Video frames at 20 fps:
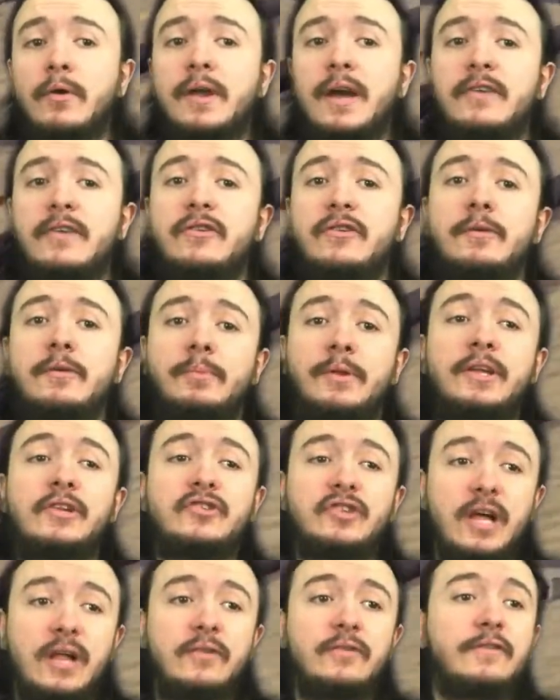mode has you
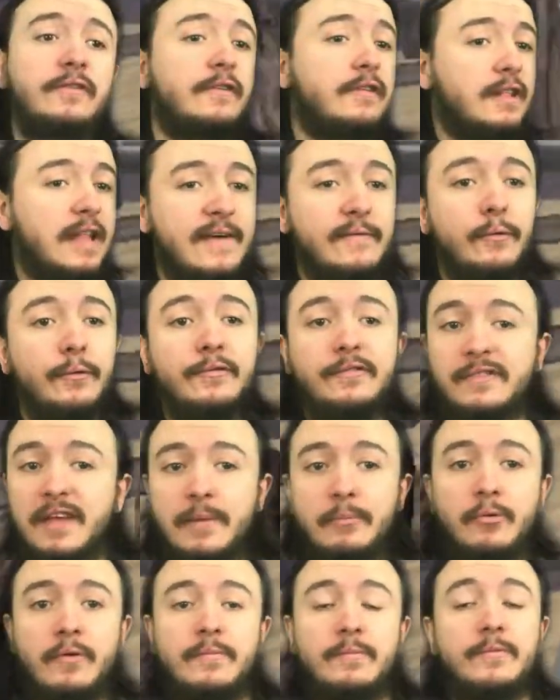complete challenges and levels
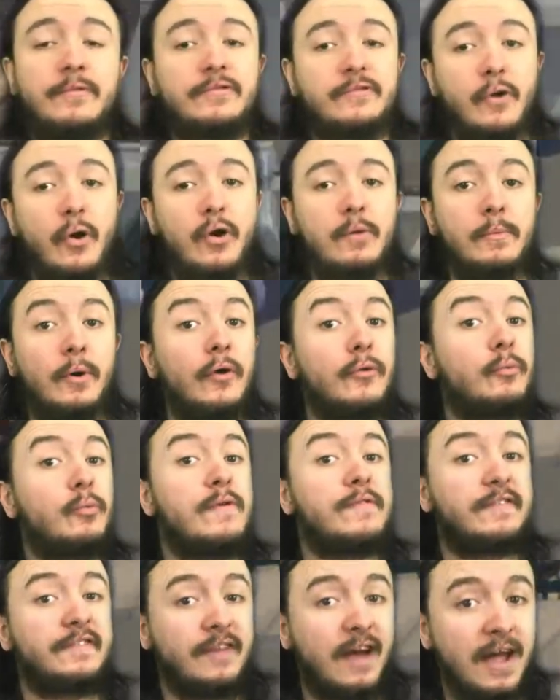separate from the story mode
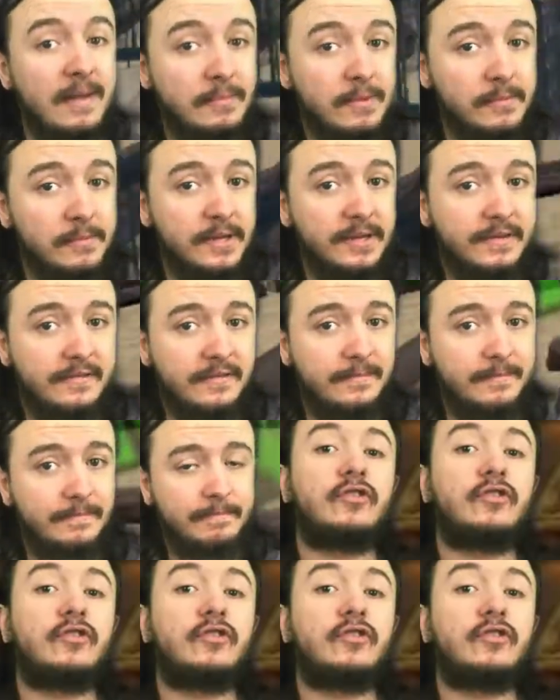with a time limit.